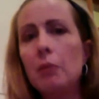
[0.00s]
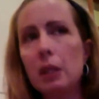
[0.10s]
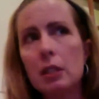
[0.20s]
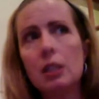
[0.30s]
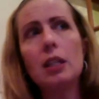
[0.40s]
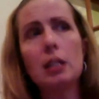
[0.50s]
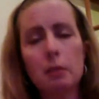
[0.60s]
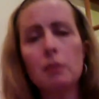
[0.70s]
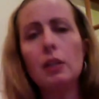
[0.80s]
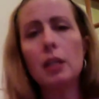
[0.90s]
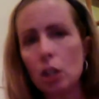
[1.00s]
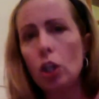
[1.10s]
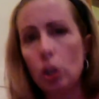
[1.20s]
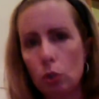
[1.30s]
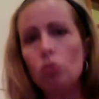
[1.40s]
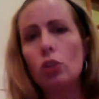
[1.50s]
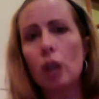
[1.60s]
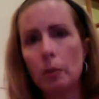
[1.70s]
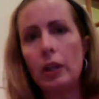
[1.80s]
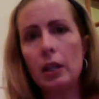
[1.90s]
because it is a, it is a huge
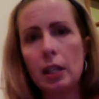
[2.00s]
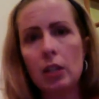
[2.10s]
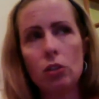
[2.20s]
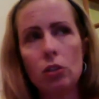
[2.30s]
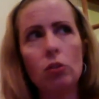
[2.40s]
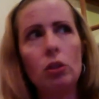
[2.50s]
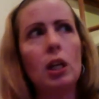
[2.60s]
company, St. Jude.